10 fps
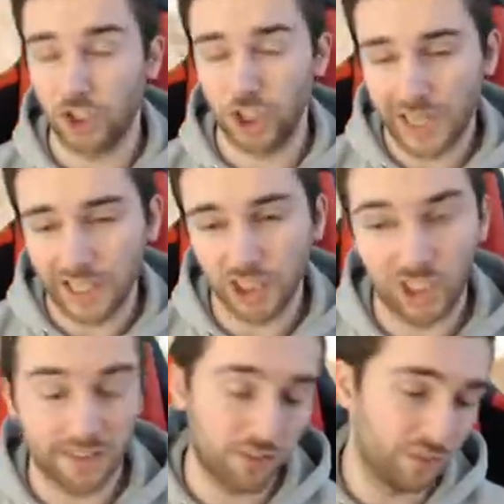Challenge, so
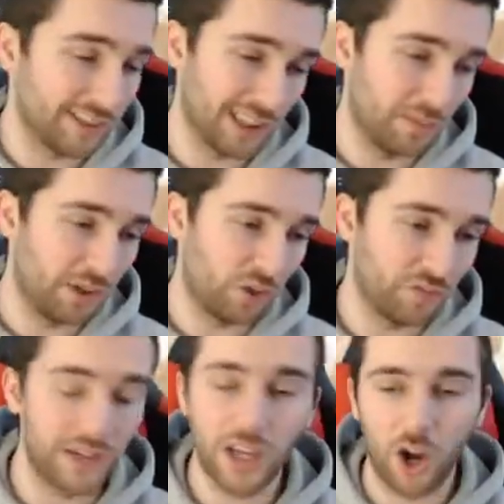that's obviously going to be a good
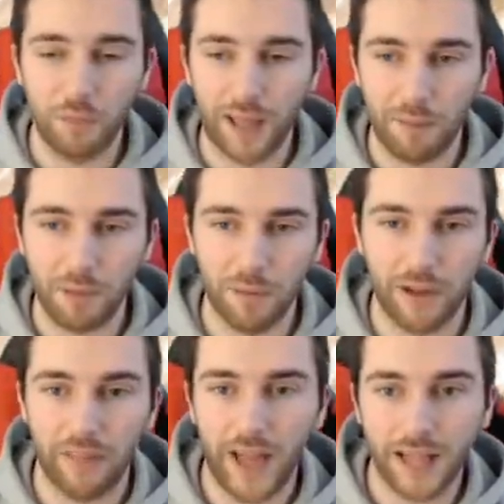video. I'll be happy
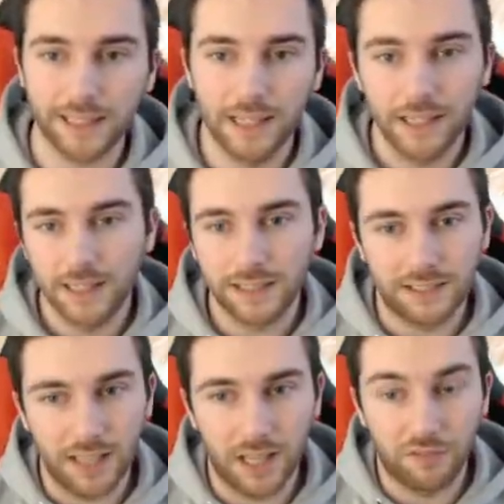about that.
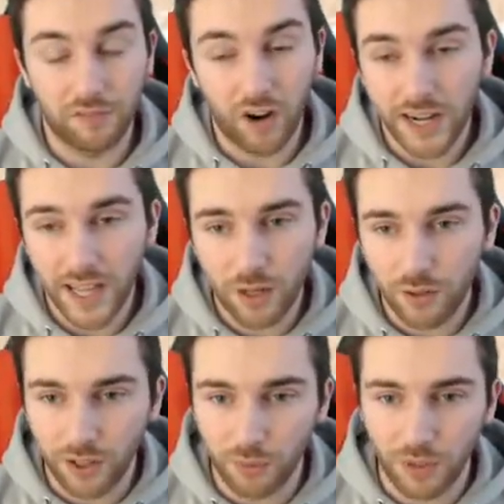See, uh, Friday,
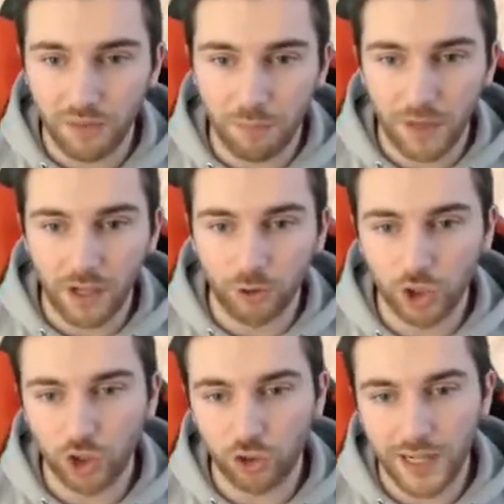you know, we'll have a big old
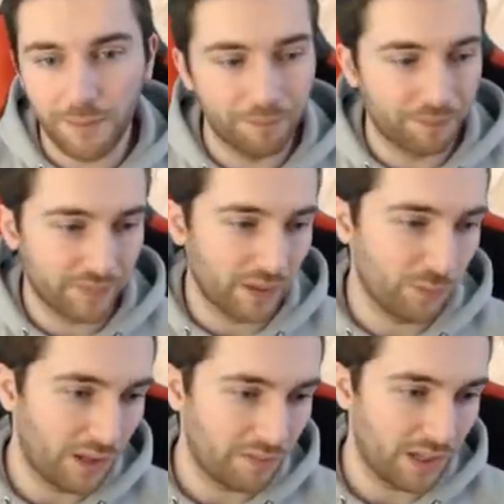stream.
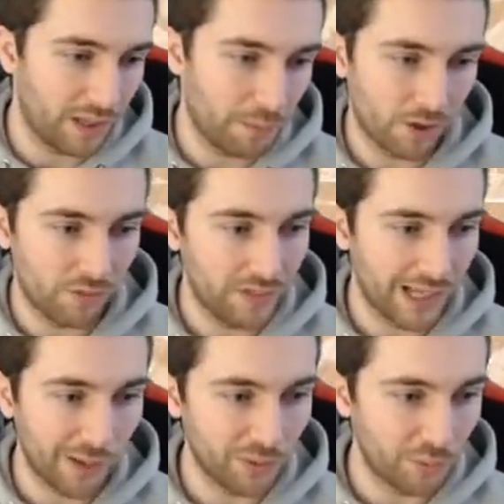We'll have a big old
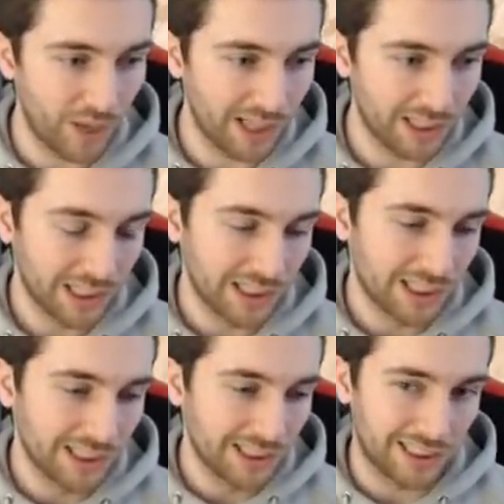video as well.
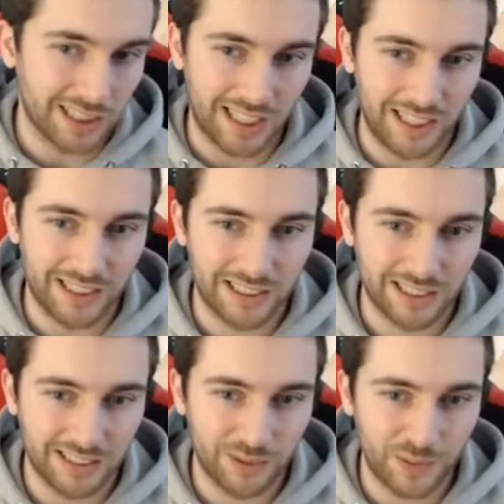So
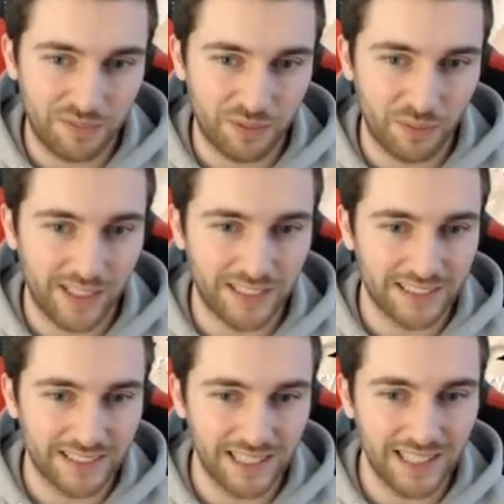we'll have to wait and
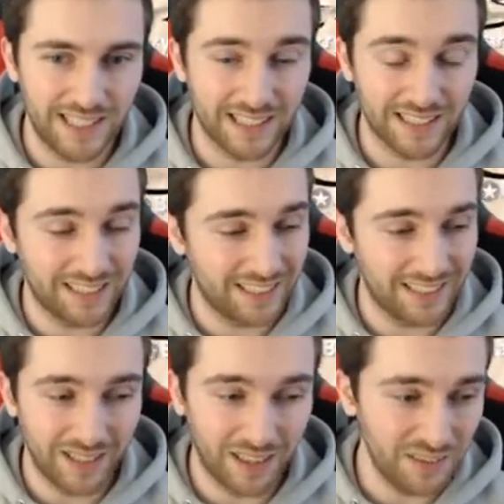see. Uh,
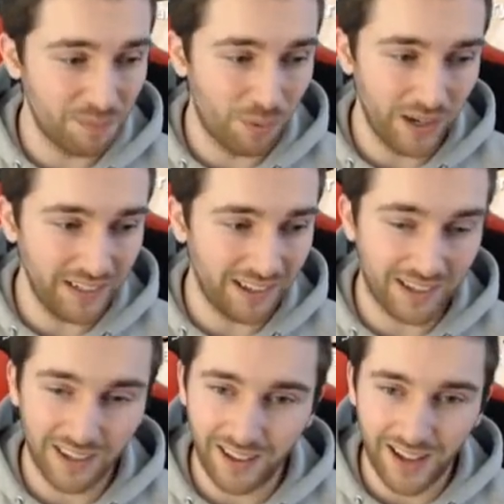at this point,
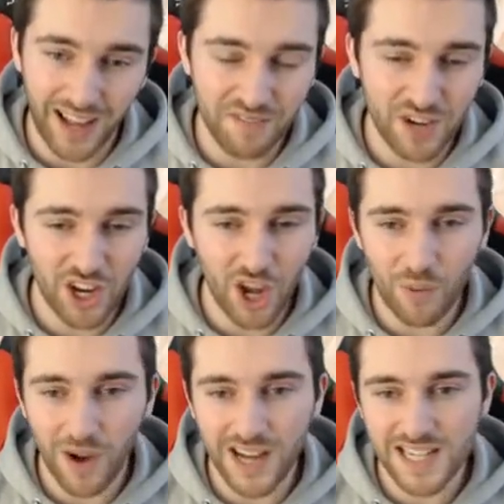I have no
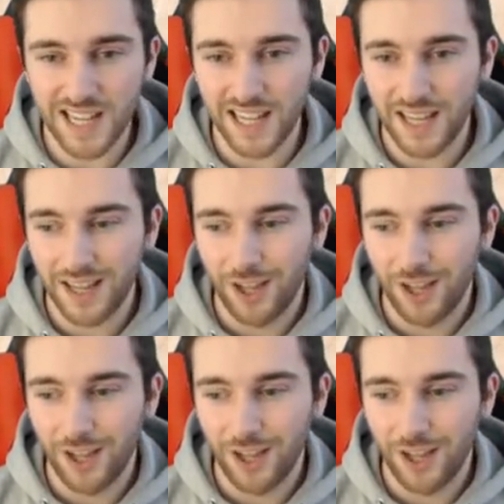idea